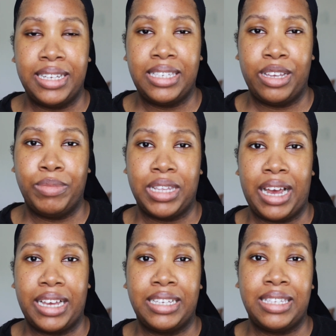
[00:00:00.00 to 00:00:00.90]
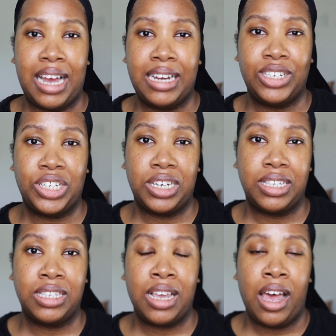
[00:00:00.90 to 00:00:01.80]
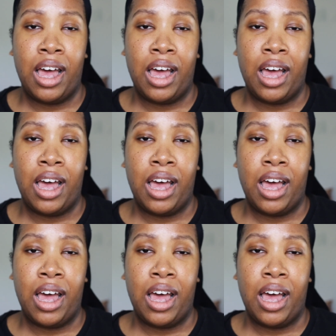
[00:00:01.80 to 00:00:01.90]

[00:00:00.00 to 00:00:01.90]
It seems like it's not just